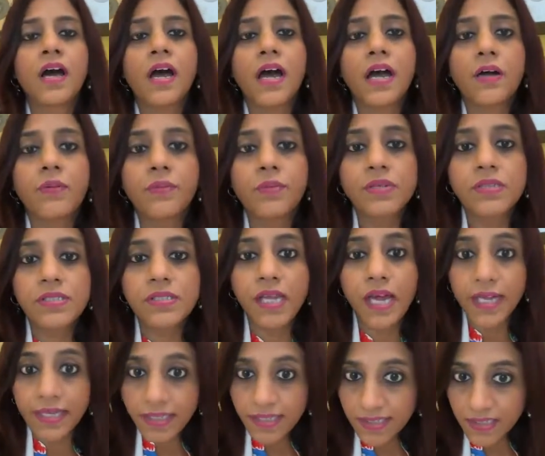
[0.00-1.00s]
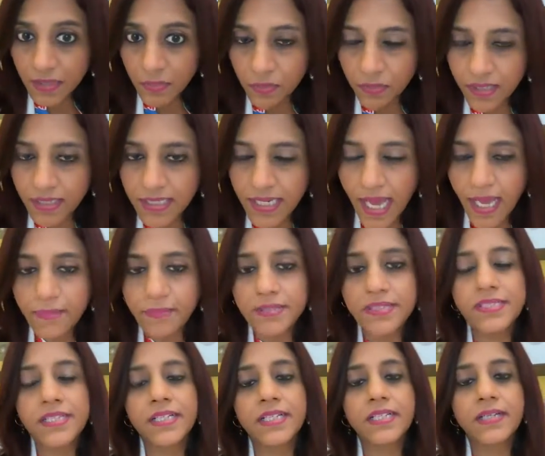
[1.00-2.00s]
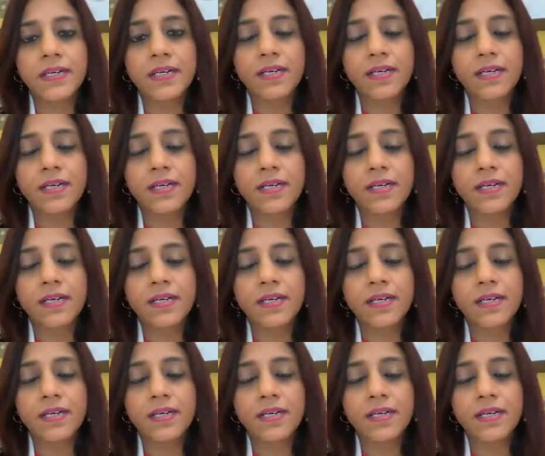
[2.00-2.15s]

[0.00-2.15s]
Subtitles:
I was diagnosed as a pre-diabetic.